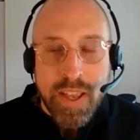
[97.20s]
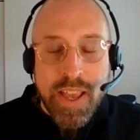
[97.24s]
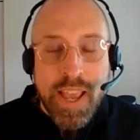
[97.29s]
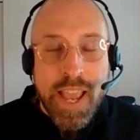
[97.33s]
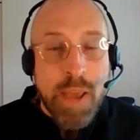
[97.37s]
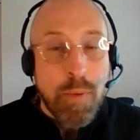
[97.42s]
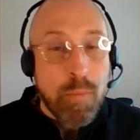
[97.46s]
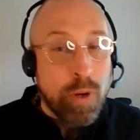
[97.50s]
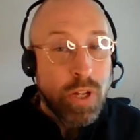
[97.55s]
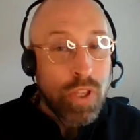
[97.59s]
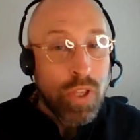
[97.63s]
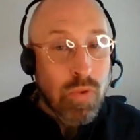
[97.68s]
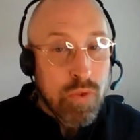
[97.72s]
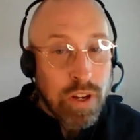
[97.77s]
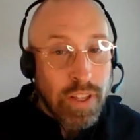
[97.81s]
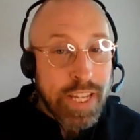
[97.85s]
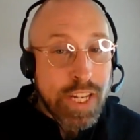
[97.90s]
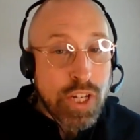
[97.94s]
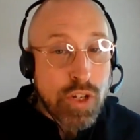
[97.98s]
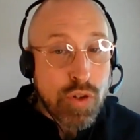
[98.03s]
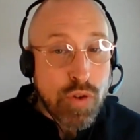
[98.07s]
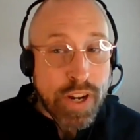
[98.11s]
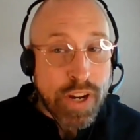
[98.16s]
And what's
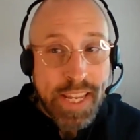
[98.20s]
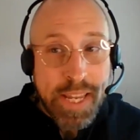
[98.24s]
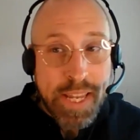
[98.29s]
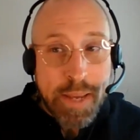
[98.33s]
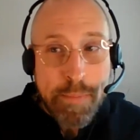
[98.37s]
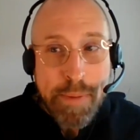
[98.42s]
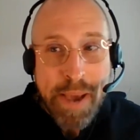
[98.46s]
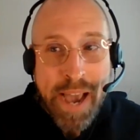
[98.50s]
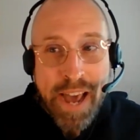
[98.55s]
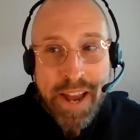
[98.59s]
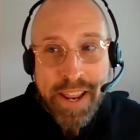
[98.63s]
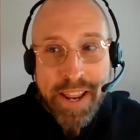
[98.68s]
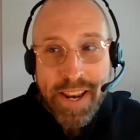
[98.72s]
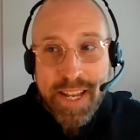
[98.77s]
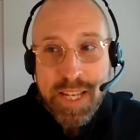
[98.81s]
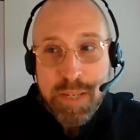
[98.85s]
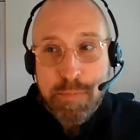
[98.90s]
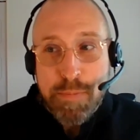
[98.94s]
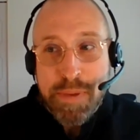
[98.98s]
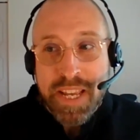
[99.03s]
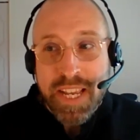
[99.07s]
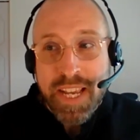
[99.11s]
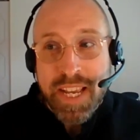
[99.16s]
really tricky about it
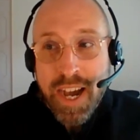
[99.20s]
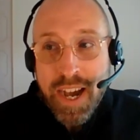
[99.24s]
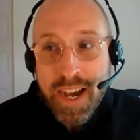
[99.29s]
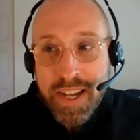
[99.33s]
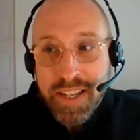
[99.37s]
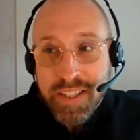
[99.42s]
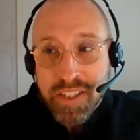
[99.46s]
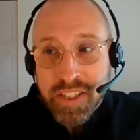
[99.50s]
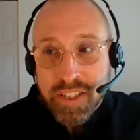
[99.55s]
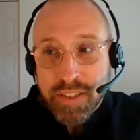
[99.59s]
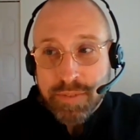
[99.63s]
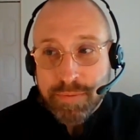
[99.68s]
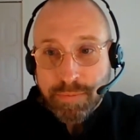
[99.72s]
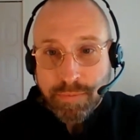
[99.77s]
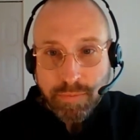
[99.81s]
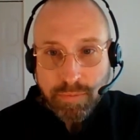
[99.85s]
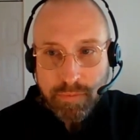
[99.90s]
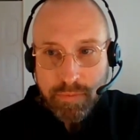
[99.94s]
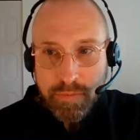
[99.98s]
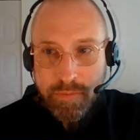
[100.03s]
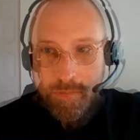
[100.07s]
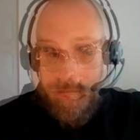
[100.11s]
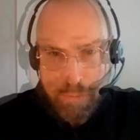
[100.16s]
is because
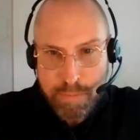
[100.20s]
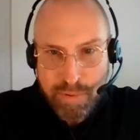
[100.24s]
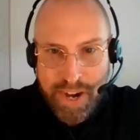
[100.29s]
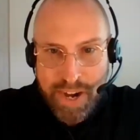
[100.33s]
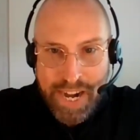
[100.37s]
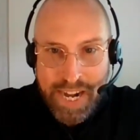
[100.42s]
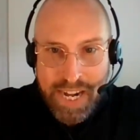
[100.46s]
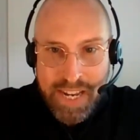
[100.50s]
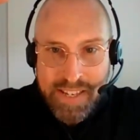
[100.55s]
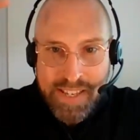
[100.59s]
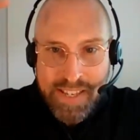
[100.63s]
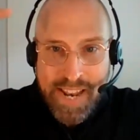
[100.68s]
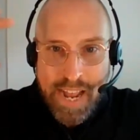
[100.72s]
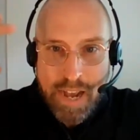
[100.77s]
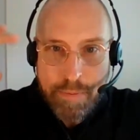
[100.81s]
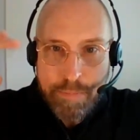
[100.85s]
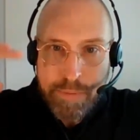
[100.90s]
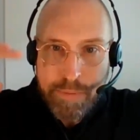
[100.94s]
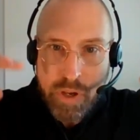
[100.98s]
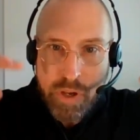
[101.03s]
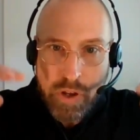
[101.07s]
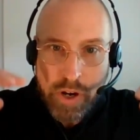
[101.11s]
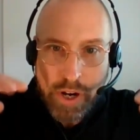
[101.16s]
the brain is now
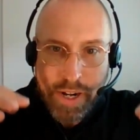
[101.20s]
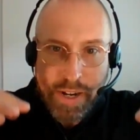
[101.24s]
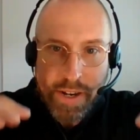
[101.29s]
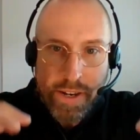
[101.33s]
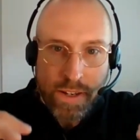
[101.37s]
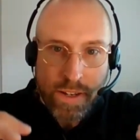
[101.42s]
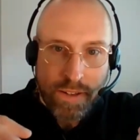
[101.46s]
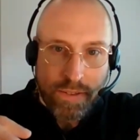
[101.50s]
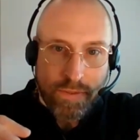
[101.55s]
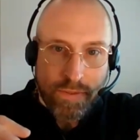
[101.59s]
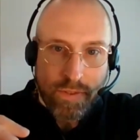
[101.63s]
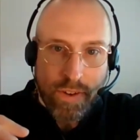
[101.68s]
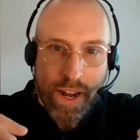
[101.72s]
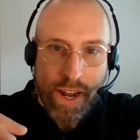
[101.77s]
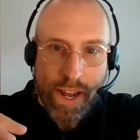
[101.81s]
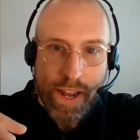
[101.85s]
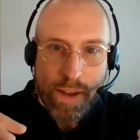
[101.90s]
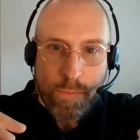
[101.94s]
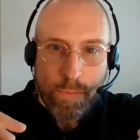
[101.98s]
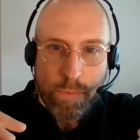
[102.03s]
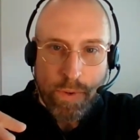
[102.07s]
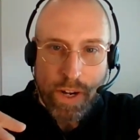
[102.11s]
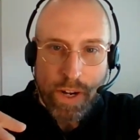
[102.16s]
muted, right,
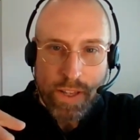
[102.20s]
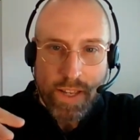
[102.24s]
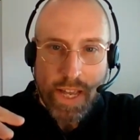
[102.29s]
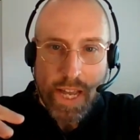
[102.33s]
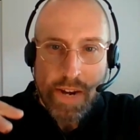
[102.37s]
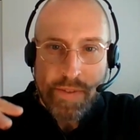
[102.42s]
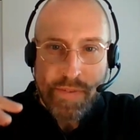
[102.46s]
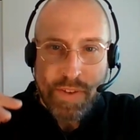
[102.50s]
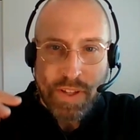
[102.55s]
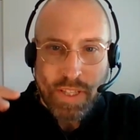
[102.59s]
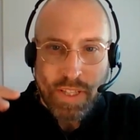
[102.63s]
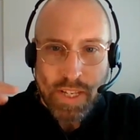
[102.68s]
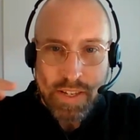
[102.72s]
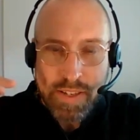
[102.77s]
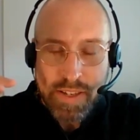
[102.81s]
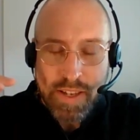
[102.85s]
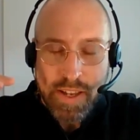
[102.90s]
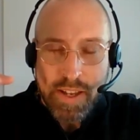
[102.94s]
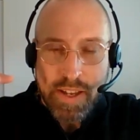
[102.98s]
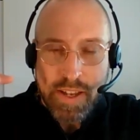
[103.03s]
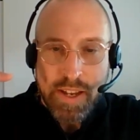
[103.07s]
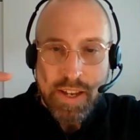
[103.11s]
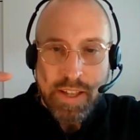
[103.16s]
and it's kind of in this
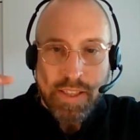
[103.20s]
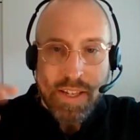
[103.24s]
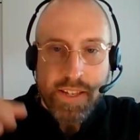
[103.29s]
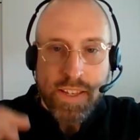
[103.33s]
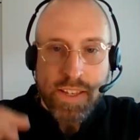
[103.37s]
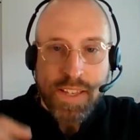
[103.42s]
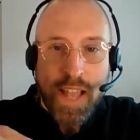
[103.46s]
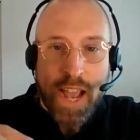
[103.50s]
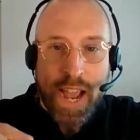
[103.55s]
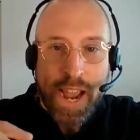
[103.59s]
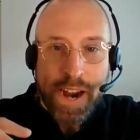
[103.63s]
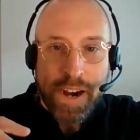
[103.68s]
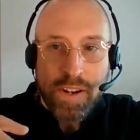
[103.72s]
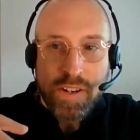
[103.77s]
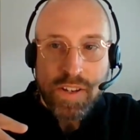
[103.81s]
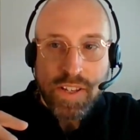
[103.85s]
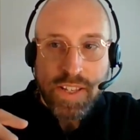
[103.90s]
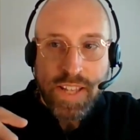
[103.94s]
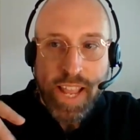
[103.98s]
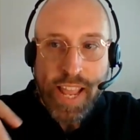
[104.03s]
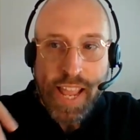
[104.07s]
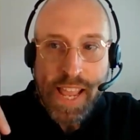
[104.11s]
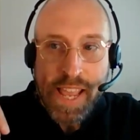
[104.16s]
tired
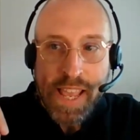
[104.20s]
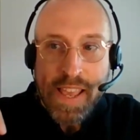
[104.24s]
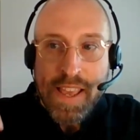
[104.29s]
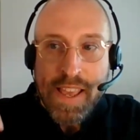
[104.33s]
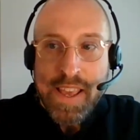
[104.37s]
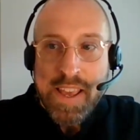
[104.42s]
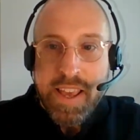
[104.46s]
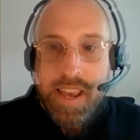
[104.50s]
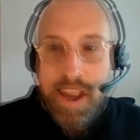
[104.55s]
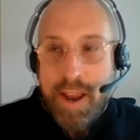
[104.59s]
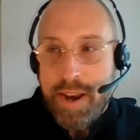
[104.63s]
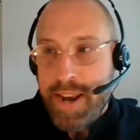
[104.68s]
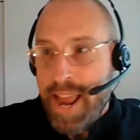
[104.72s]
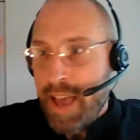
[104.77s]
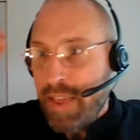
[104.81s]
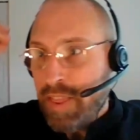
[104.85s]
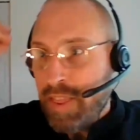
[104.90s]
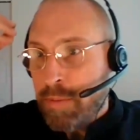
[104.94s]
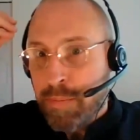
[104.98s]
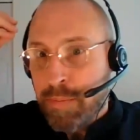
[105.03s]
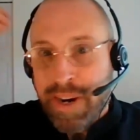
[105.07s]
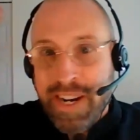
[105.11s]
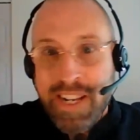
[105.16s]
state, and now
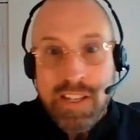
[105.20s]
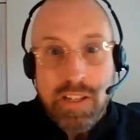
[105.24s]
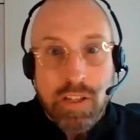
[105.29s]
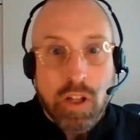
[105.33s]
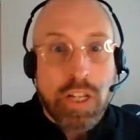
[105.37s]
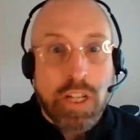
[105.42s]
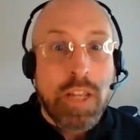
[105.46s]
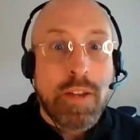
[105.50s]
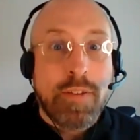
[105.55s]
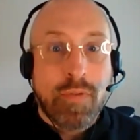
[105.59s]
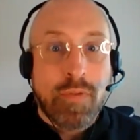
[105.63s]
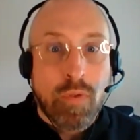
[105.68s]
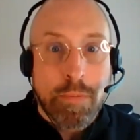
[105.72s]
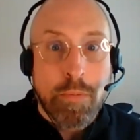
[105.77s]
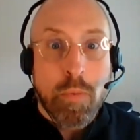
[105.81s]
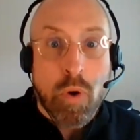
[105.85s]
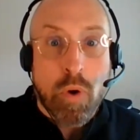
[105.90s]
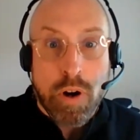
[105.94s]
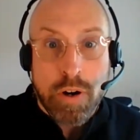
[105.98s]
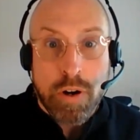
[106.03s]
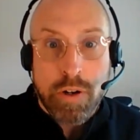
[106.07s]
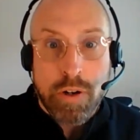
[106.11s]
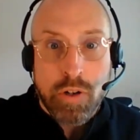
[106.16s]
the brain's looking for
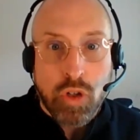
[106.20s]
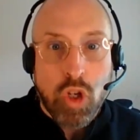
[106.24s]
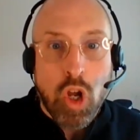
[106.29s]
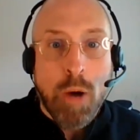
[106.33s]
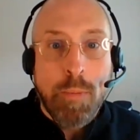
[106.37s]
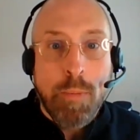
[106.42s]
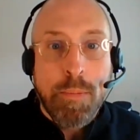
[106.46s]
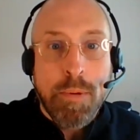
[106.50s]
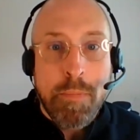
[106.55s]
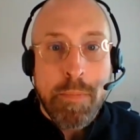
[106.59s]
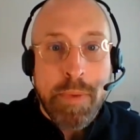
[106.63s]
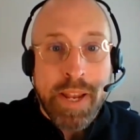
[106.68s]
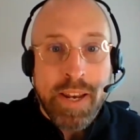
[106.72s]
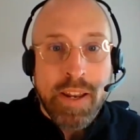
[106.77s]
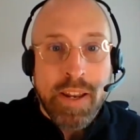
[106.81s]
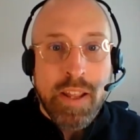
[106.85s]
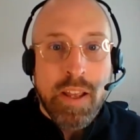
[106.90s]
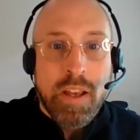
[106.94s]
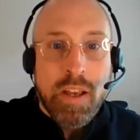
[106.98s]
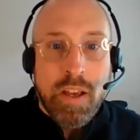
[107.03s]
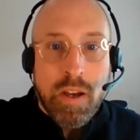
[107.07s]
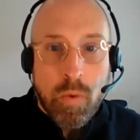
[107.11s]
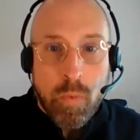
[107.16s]
more dopamine.
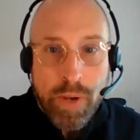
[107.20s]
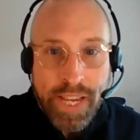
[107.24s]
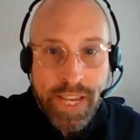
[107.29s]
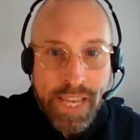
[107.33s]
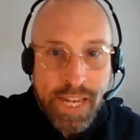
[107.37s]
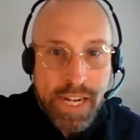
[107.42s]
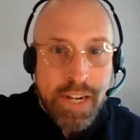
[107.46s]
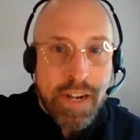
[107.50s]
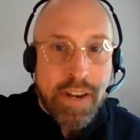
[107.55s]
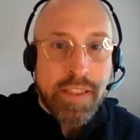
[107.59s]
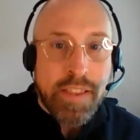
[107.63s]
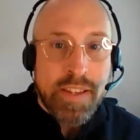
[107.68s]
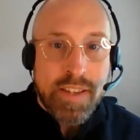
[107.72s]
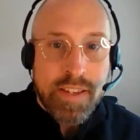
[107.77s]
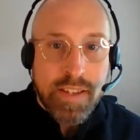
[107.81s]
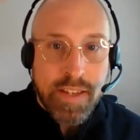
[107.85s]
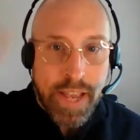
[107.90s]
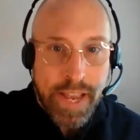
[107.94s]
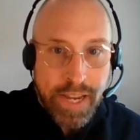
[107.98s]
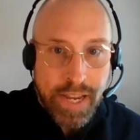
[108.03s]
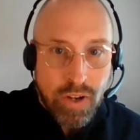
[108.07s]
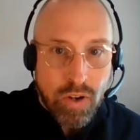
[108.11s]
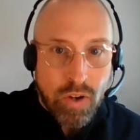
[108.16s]
We get into this
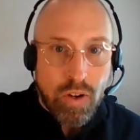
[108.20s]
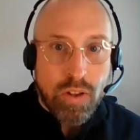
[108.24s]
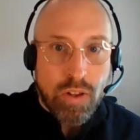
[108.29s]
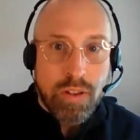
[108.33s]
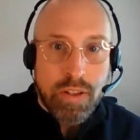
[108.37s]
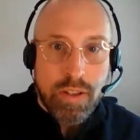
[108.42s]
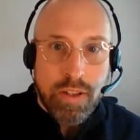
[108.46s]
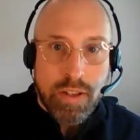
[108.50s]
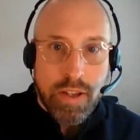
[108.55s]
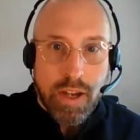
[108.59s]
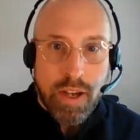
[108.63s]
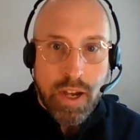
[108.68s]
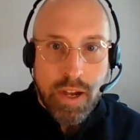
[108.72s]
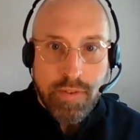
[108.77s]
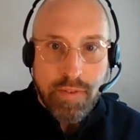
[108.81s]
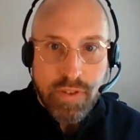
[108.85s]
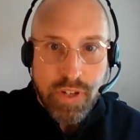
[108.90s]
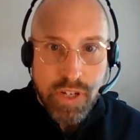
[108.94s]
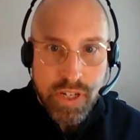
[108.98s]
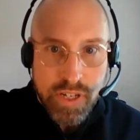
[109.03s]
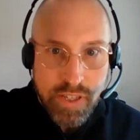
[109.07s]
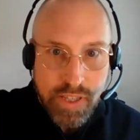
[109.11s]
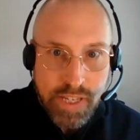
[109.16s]
cycle of
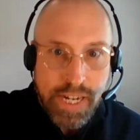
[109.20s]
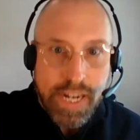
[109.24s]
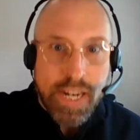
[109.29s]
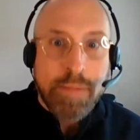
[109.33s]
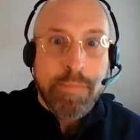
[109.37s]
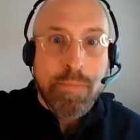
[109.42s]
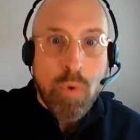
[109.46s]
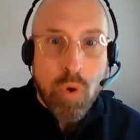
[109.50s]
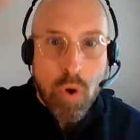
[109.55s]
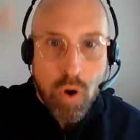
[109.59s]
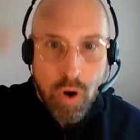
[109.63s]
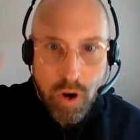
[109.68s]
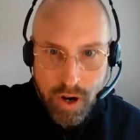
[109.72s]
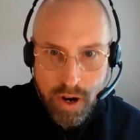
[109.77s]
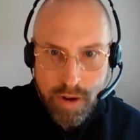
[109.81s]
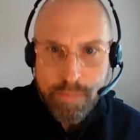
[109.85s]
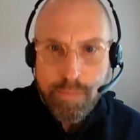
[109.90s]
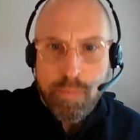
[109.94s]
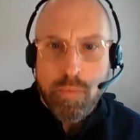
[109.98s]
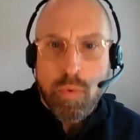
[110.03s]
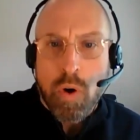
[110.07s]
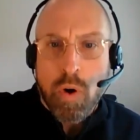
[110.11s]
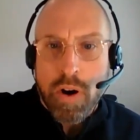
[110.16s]
just needing more
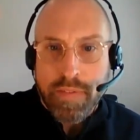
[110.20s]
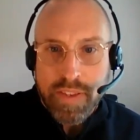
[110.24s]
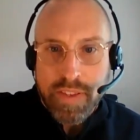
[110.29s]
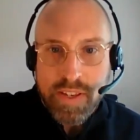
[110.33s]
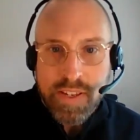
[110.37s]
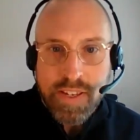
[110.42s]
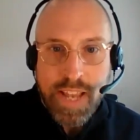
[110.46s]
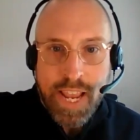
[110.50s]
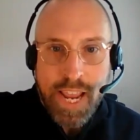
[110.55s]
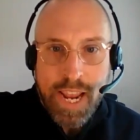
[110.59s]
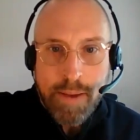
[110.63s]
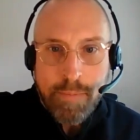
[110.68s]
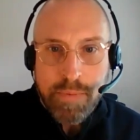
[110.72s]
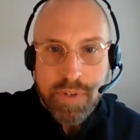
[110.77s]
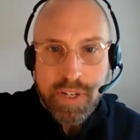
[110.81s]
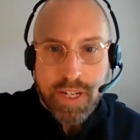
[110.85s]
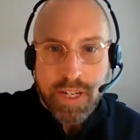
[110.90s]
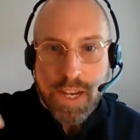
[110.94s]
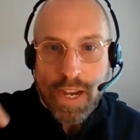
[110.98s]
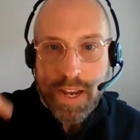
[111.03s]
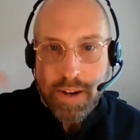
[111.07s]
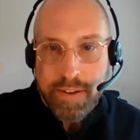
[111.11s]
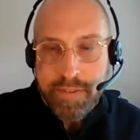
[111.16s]
of the same to
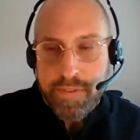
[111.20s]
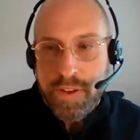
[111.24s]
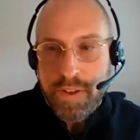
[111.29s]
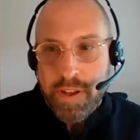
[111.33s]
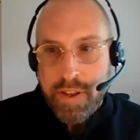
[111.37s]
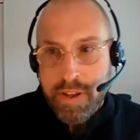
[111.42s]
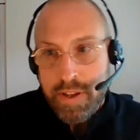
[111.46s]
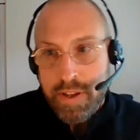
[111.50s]
kind of